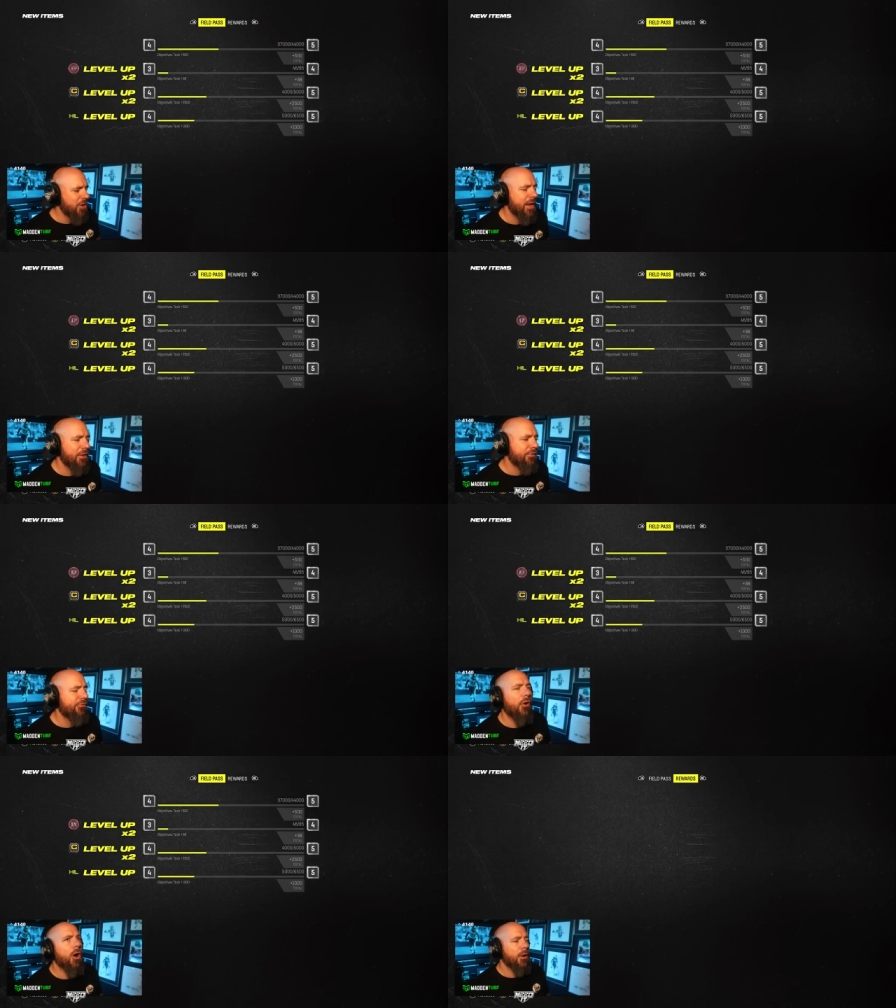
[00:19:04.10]
at his
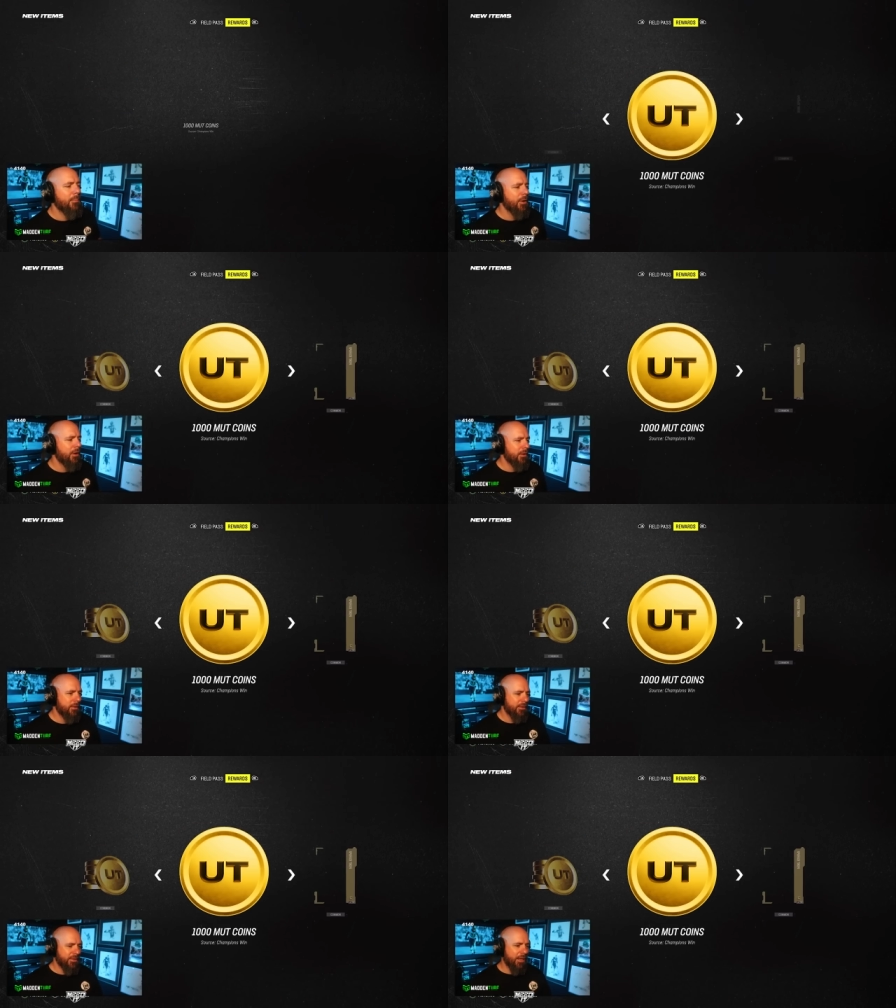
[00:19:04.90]
farm.
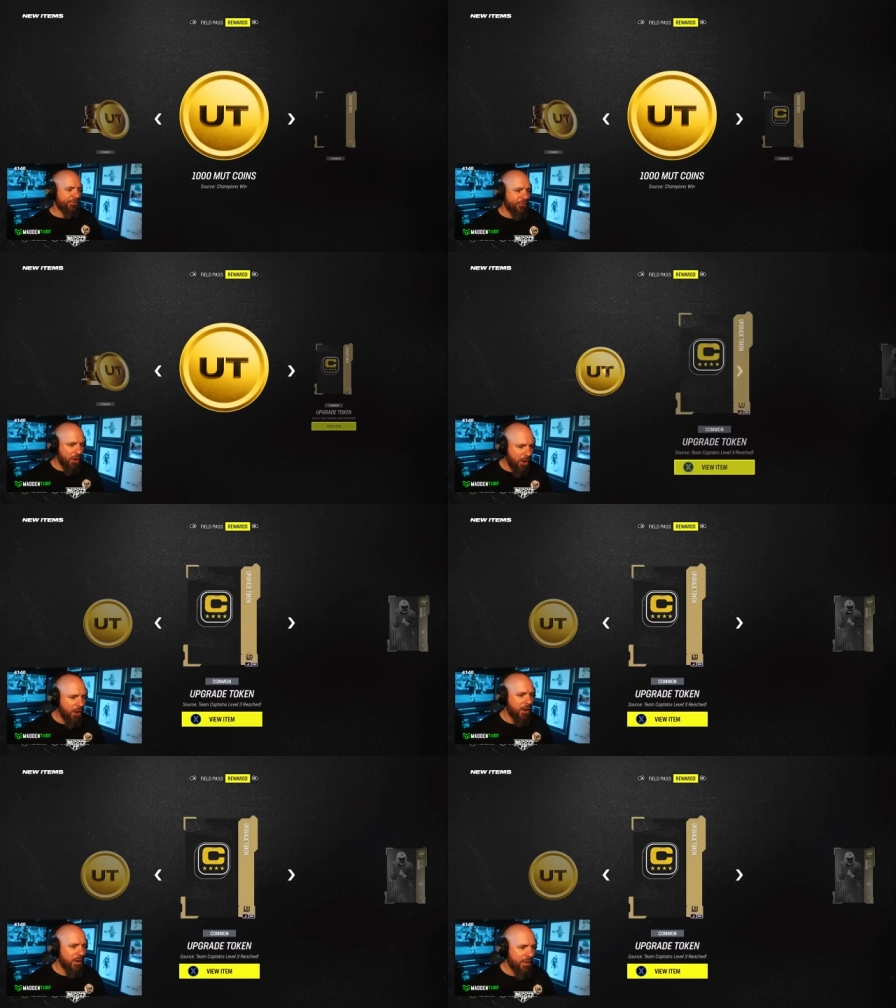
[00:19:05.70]
Yes,
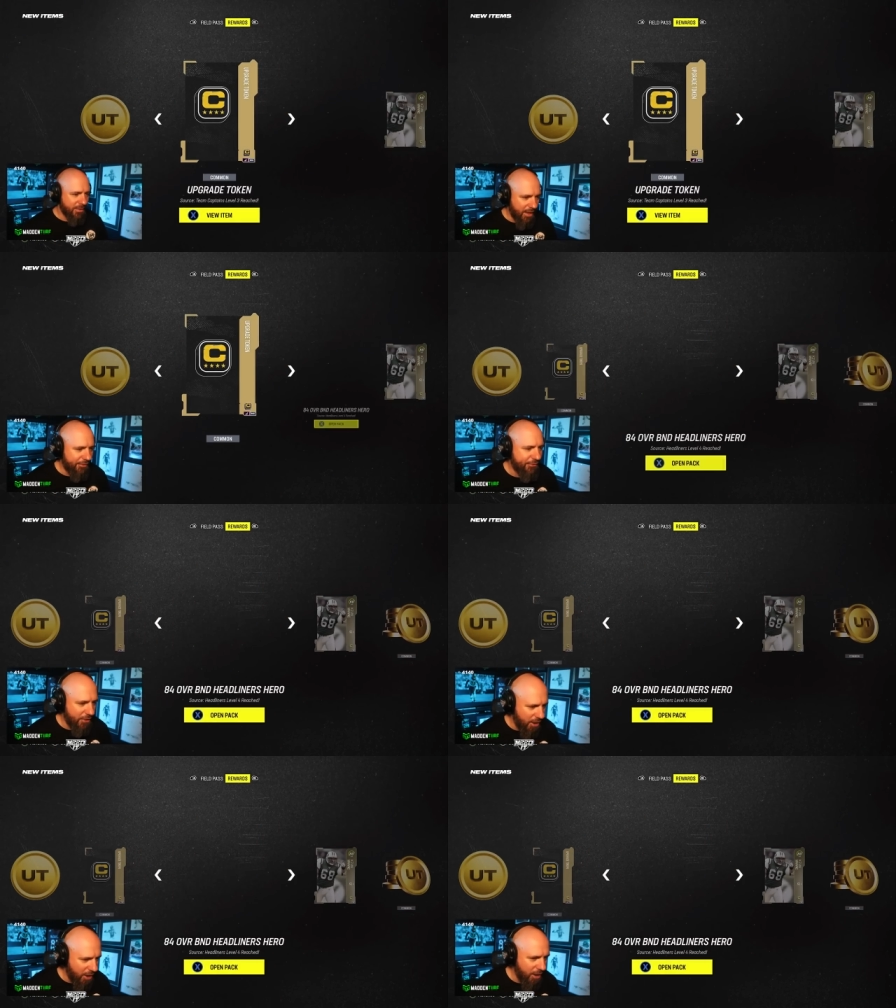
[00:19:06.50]
sir, yes,
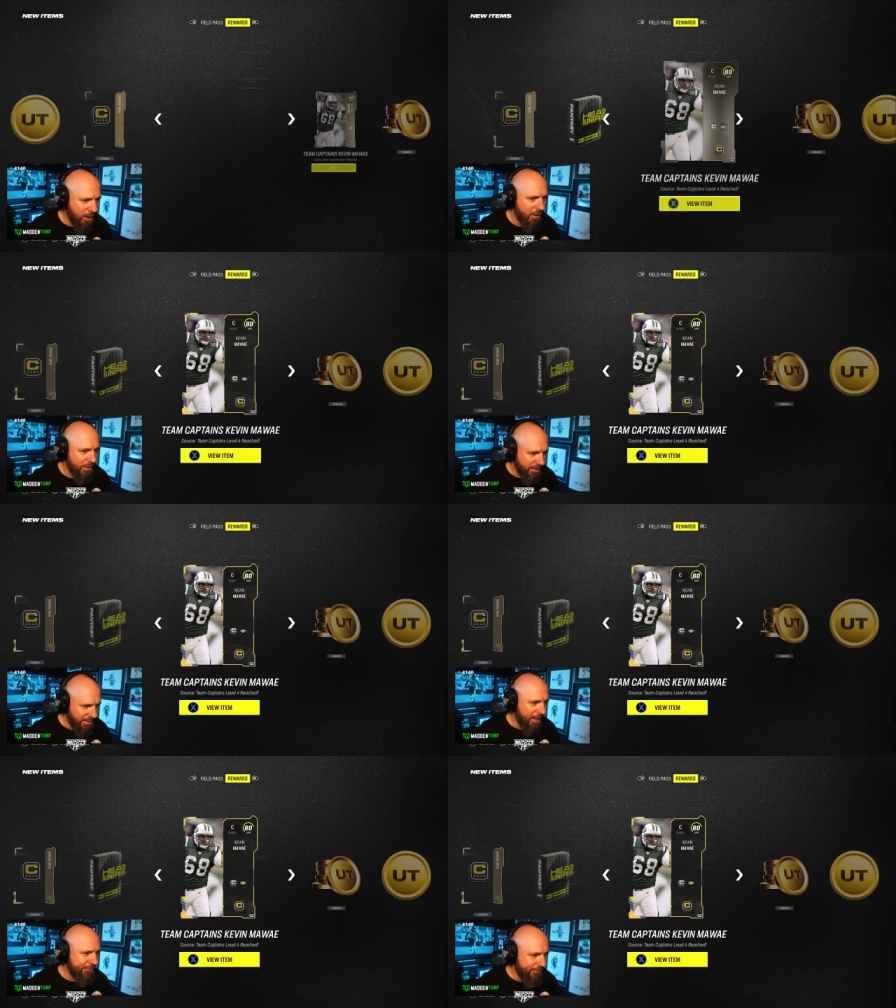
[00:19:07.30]
sir,
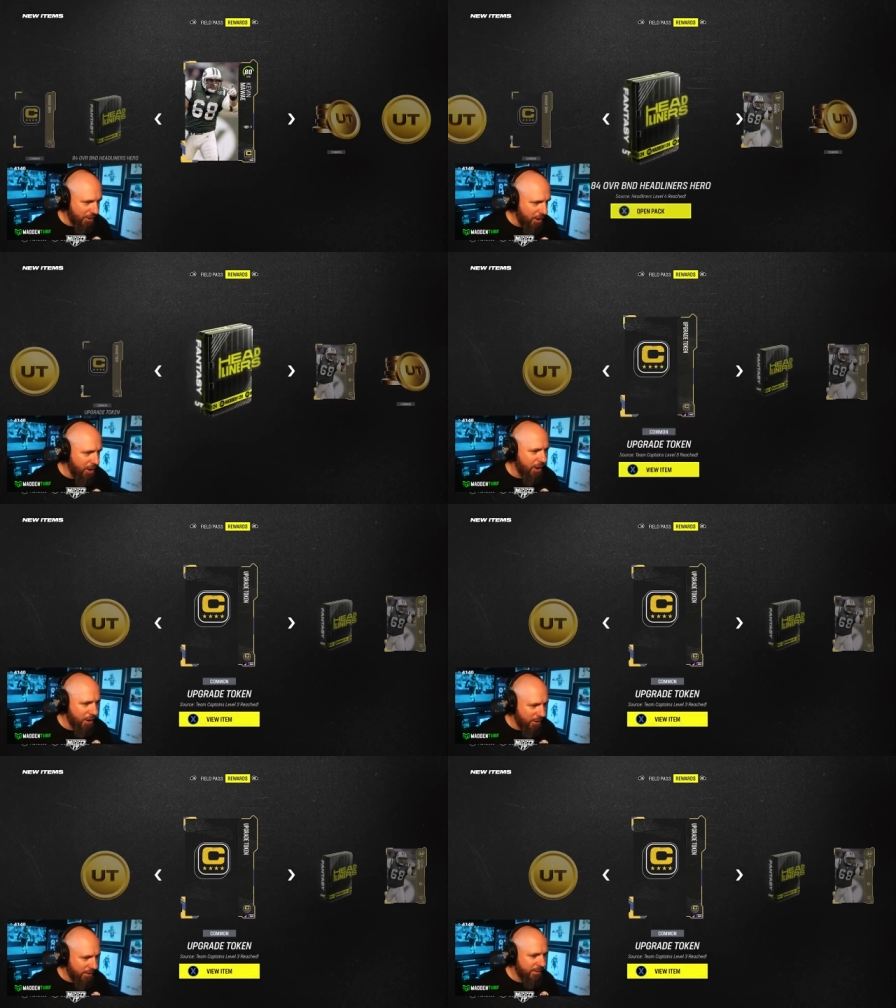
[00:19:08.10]
yes,
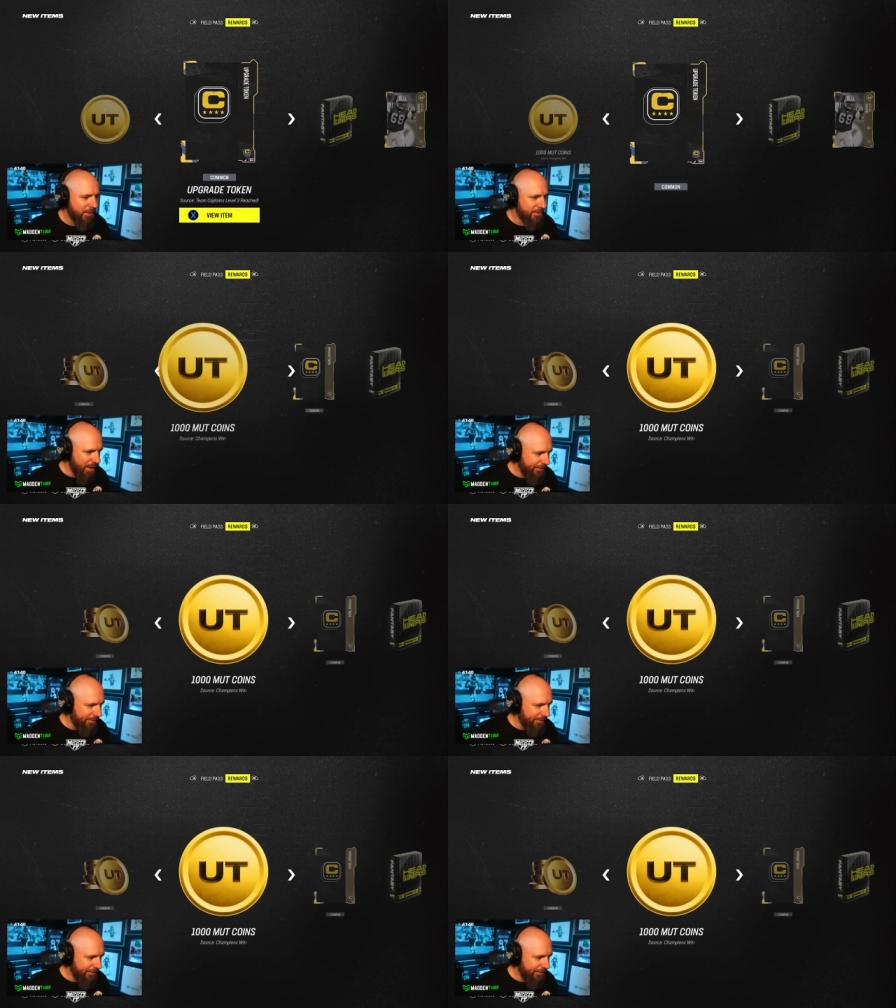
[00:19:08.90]
sir, yes,